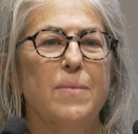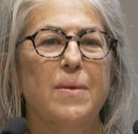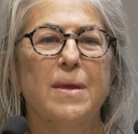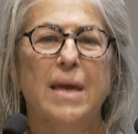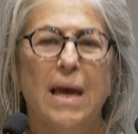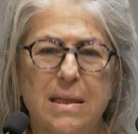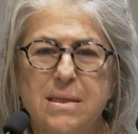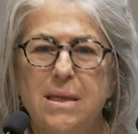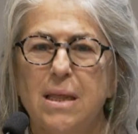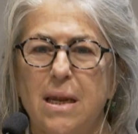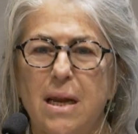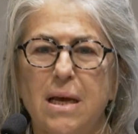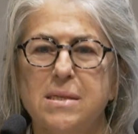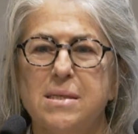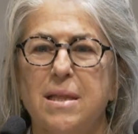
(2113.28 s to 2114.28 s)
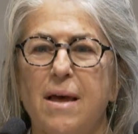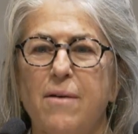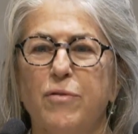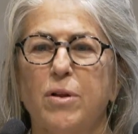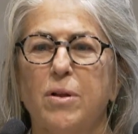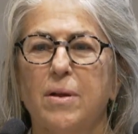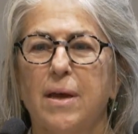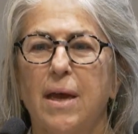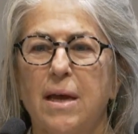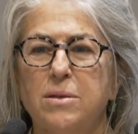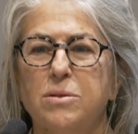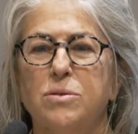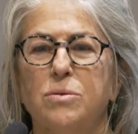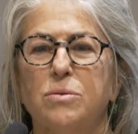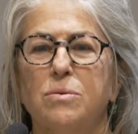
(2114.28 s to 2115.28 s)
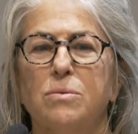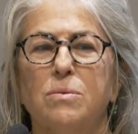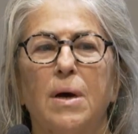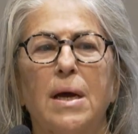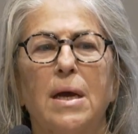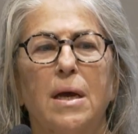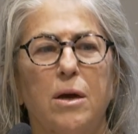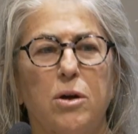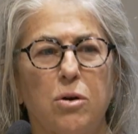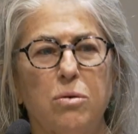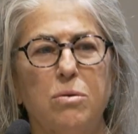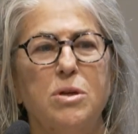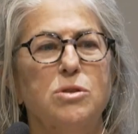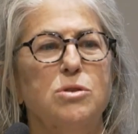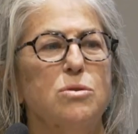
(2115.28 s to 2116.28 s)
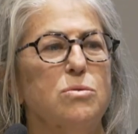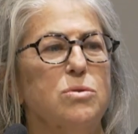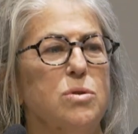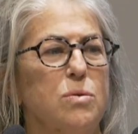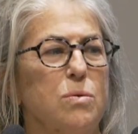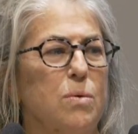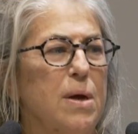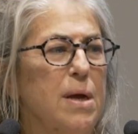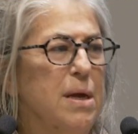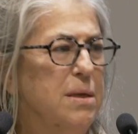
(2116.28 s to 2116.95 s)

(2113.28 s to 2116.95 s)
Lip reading: get to the next level, get to encourage you to